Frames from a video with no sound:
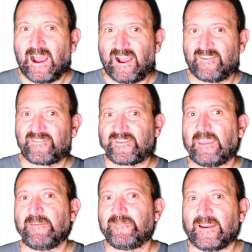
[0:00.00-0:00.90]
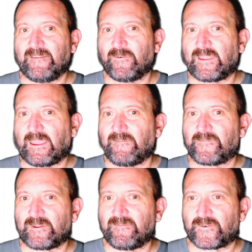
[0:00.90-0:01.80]
as K5 or
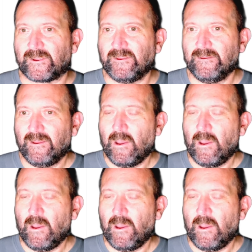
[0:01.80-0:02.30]
K33,